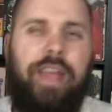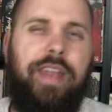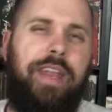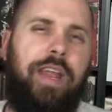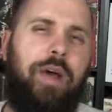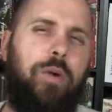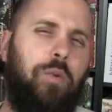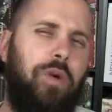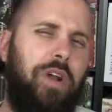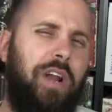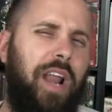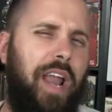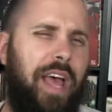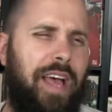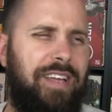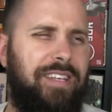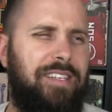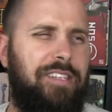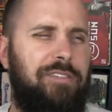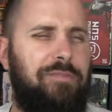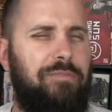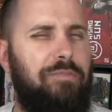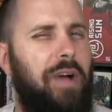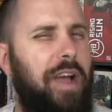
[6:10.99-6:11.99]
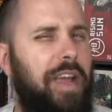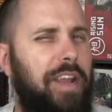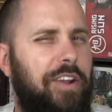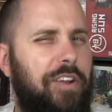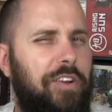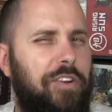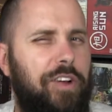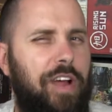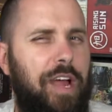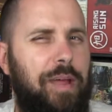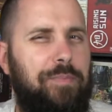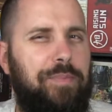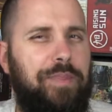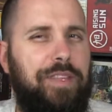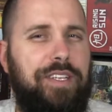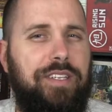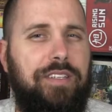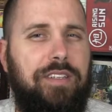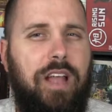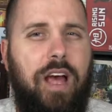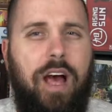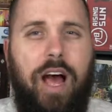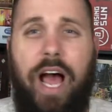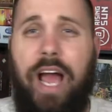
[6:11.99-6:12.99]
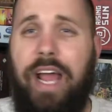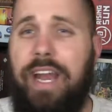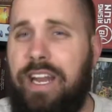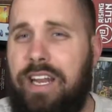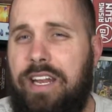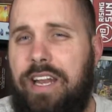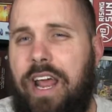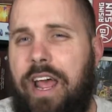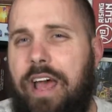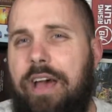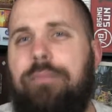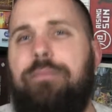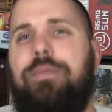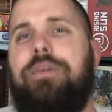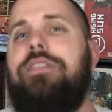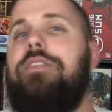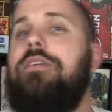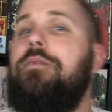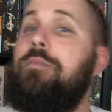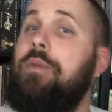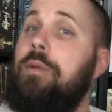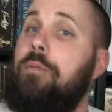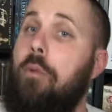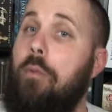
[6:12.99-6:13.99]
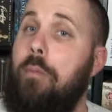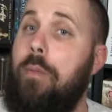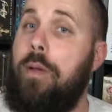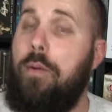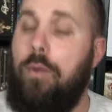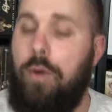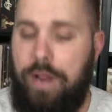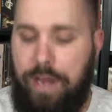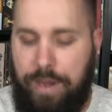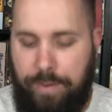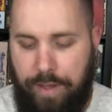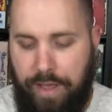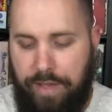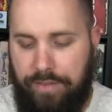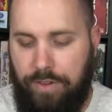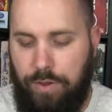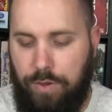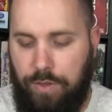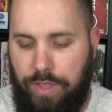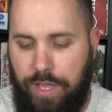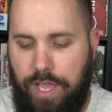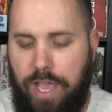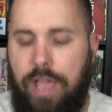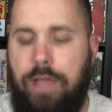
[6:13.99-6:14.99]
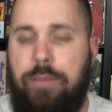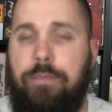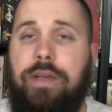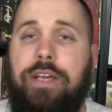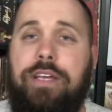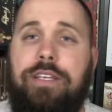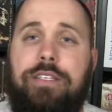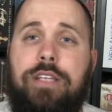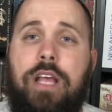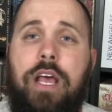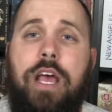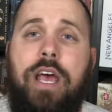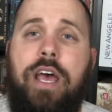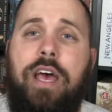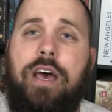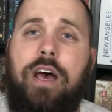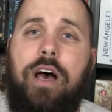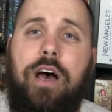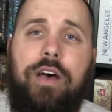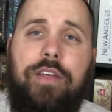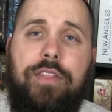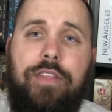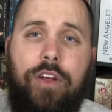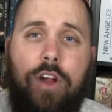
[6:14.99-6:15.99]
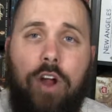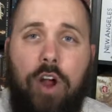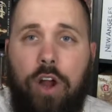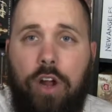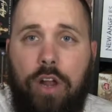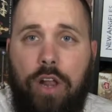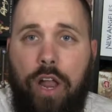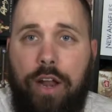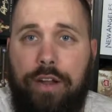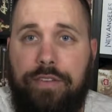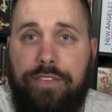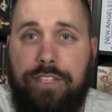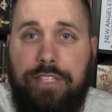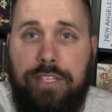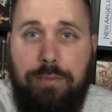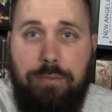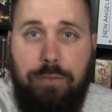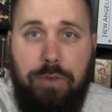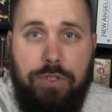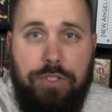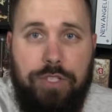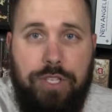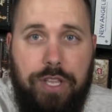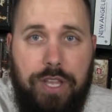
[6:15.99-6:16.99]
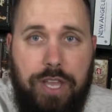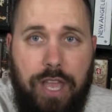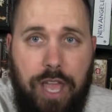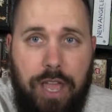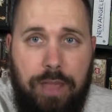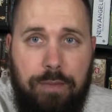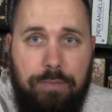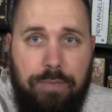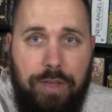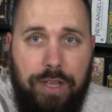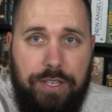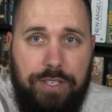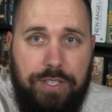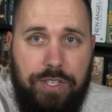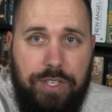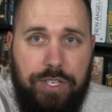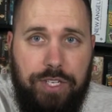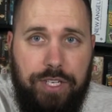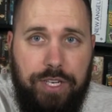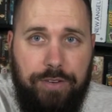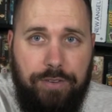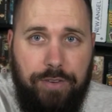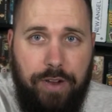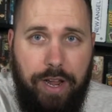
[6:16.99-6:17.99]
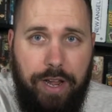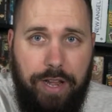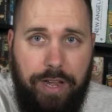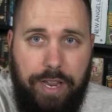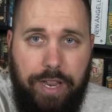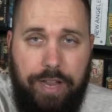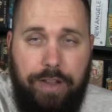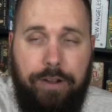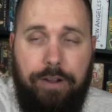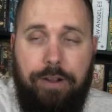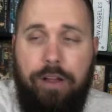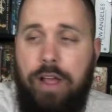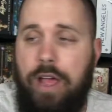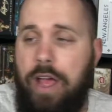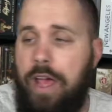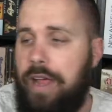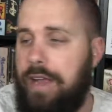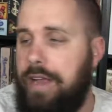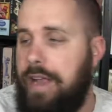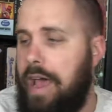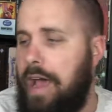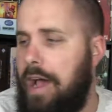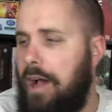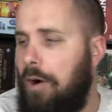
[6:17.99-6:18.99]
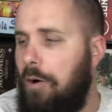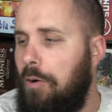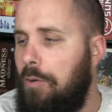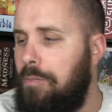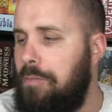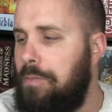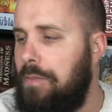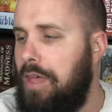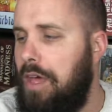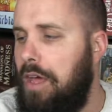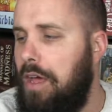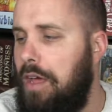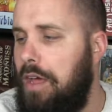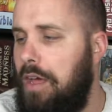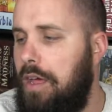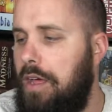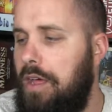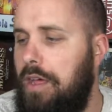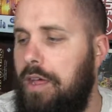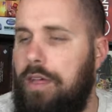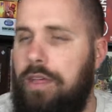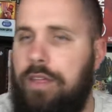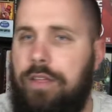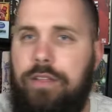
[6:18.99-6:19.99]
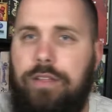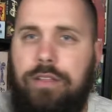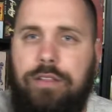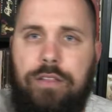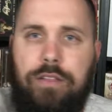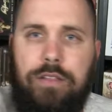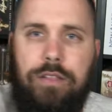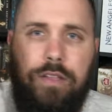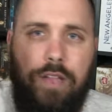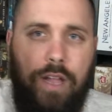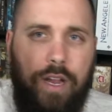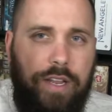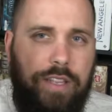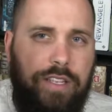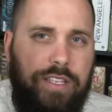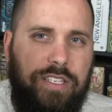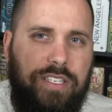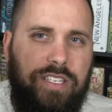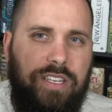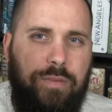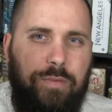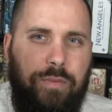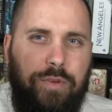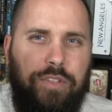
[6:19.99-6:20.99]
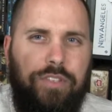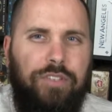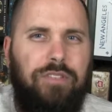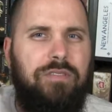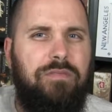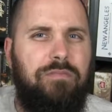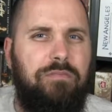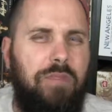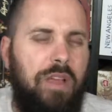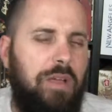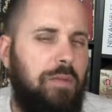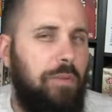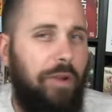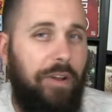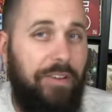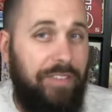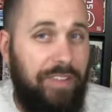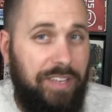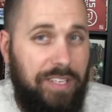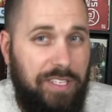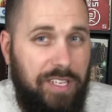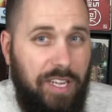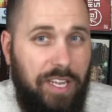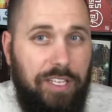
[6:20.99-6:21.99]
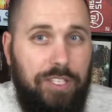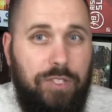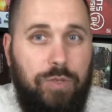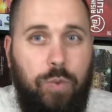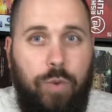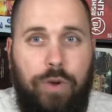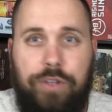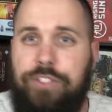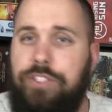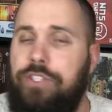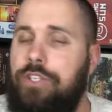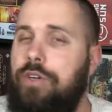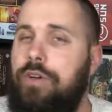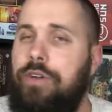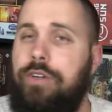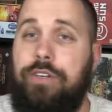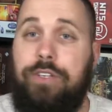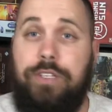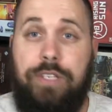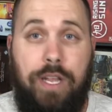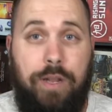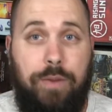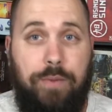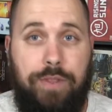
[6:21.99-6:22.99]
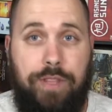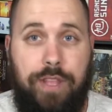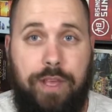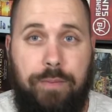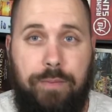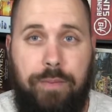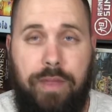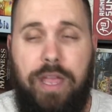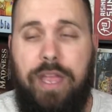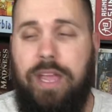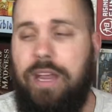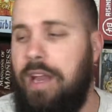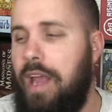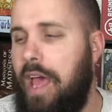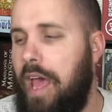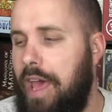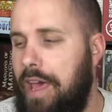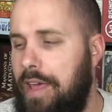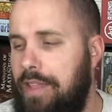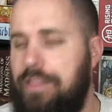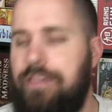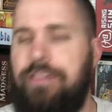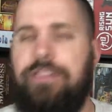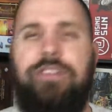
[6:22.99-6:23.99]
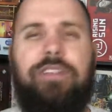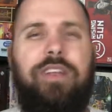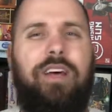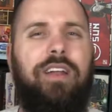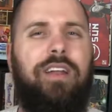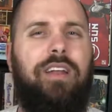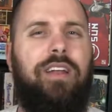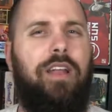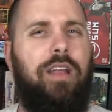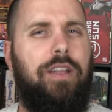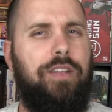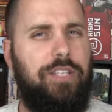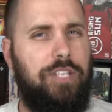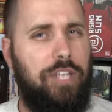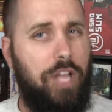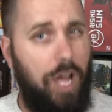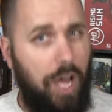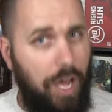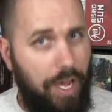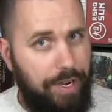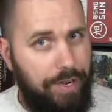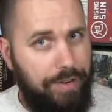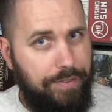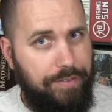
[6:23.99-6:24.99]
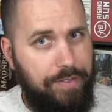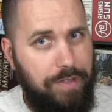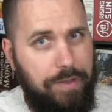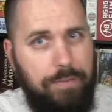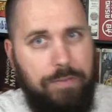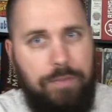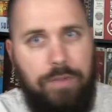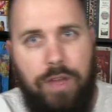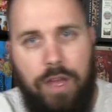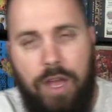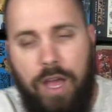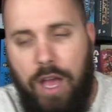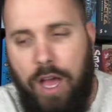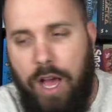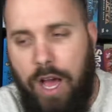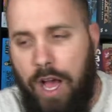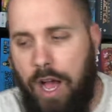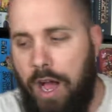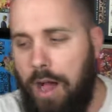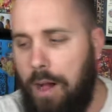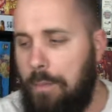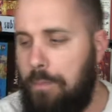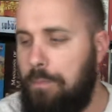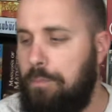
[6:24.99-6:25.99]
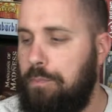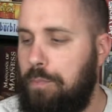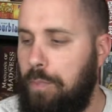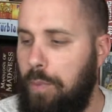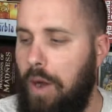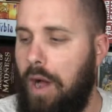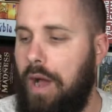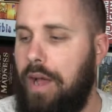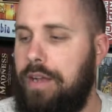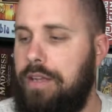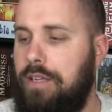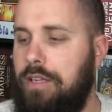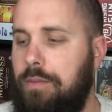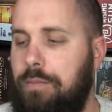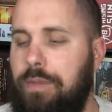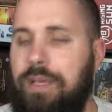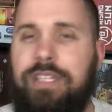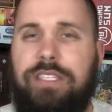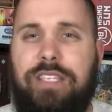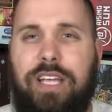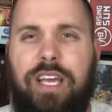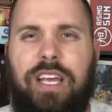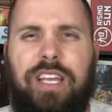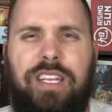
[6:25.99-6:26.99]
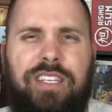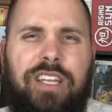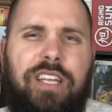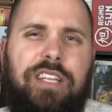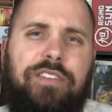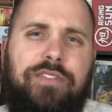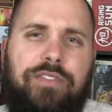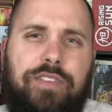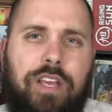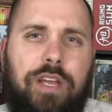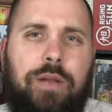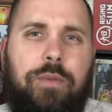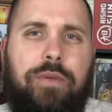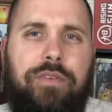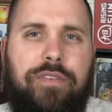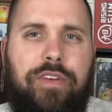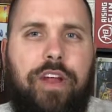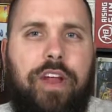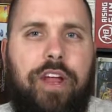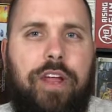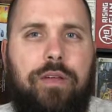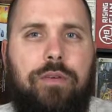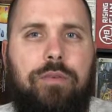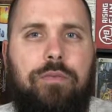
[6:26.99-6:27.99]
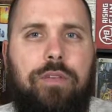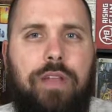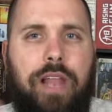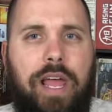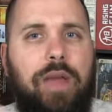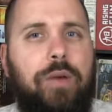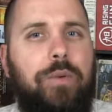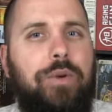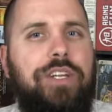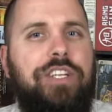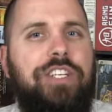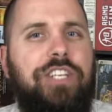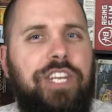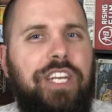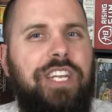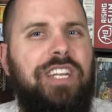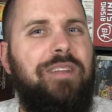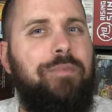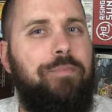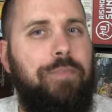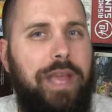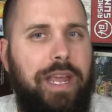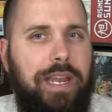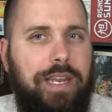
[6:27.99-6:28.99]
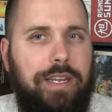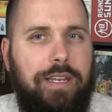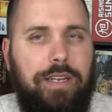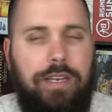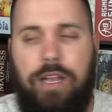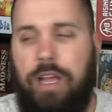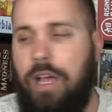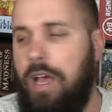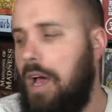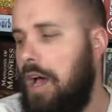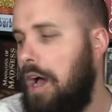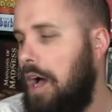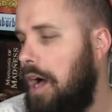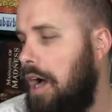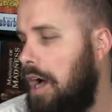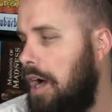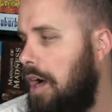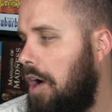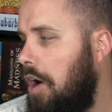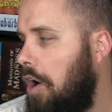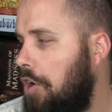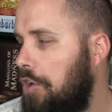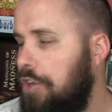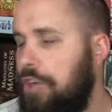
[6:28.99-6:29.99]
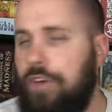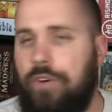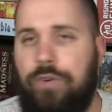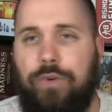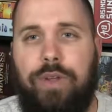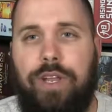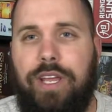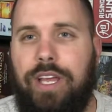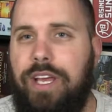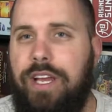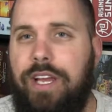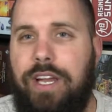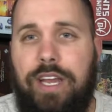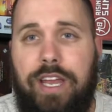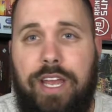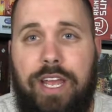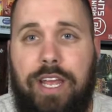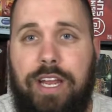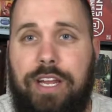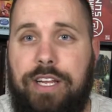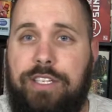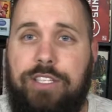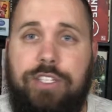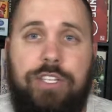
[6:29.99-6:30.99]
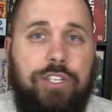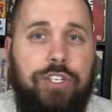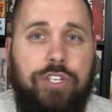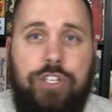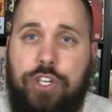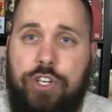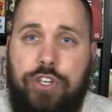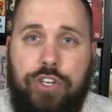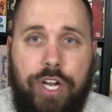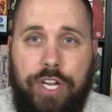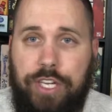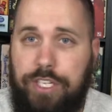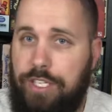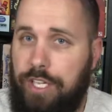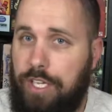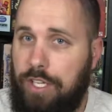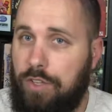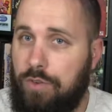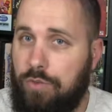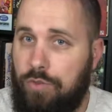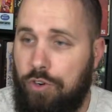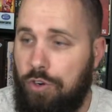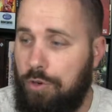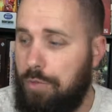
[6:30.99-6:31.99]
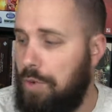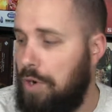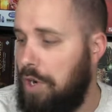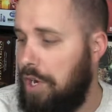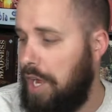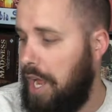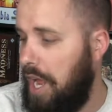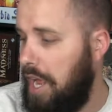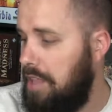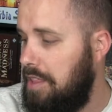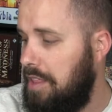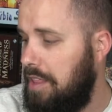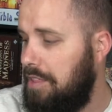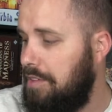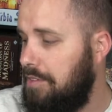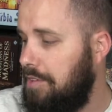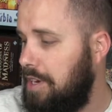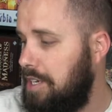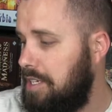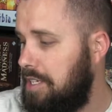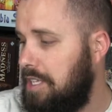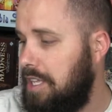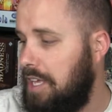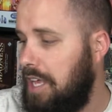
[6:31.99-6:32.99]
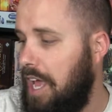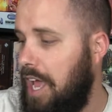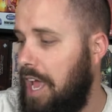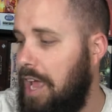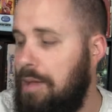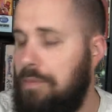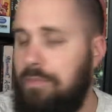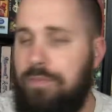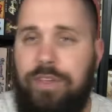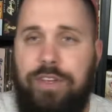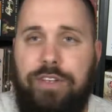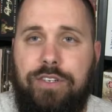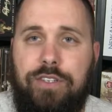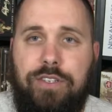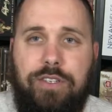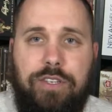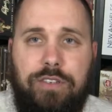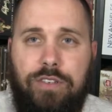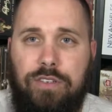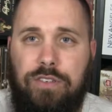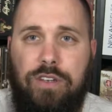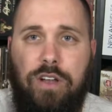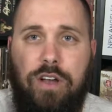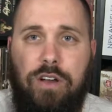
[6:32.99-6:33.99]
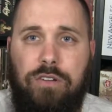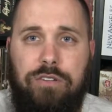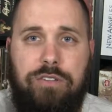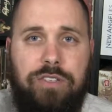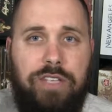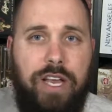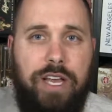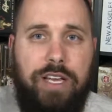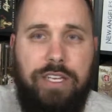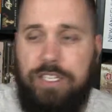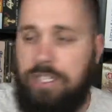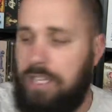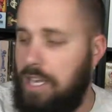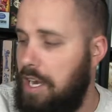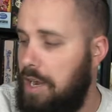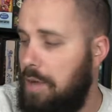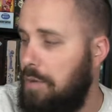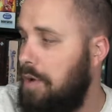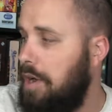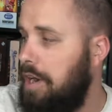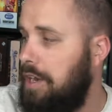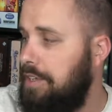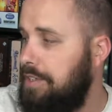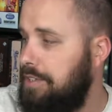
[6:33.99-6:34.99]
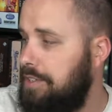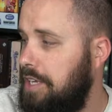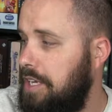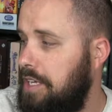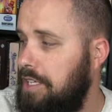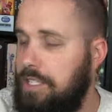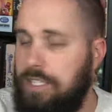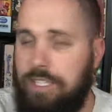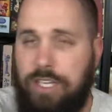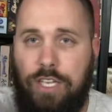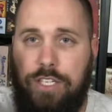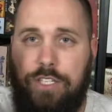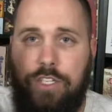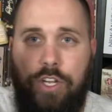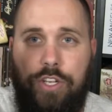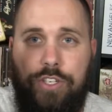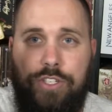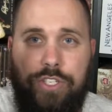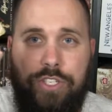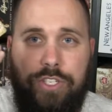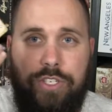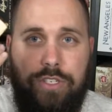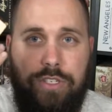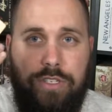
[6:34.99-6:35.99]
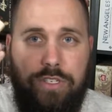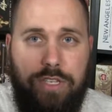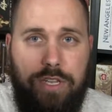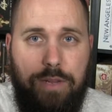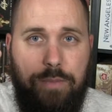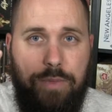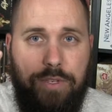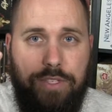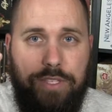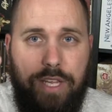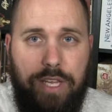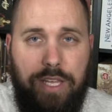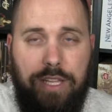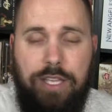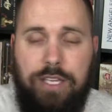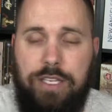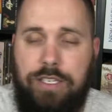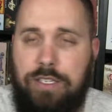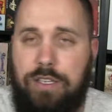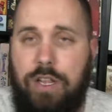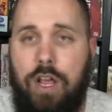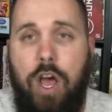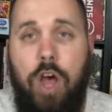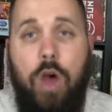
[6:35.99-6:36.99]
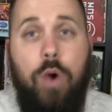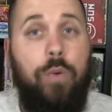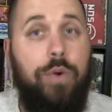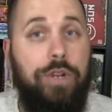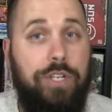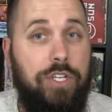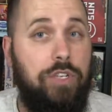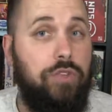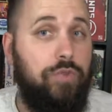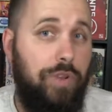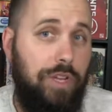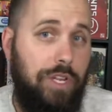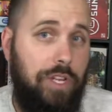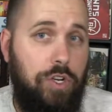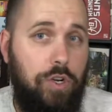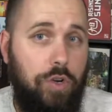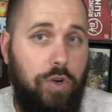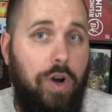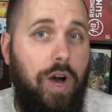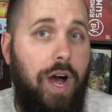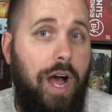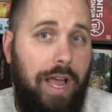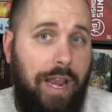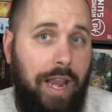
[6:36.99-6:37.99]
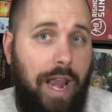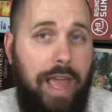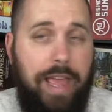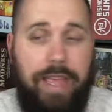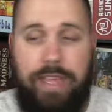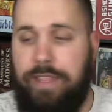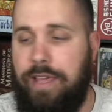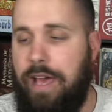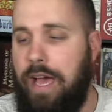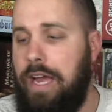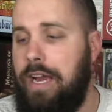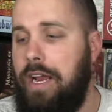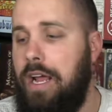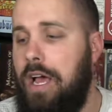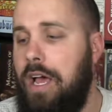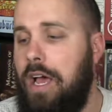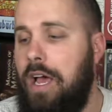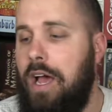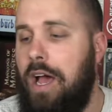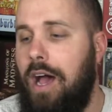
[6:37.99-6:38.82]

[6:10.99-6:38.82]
Now, one last minor gripe that I didn't have, but some people may wind up having with the game is there are a lot of symbols in the game, as you see right here. Now, a lot of these symbols make perfect sense once you understand what they mean, and there's not a ton of them, but because it's going to be very language independent. All you're really going to need is just to translate the rulebook, and then the rest of the game, there's no text anywhere else. It's all just symbols like this, which is really cool. I like that.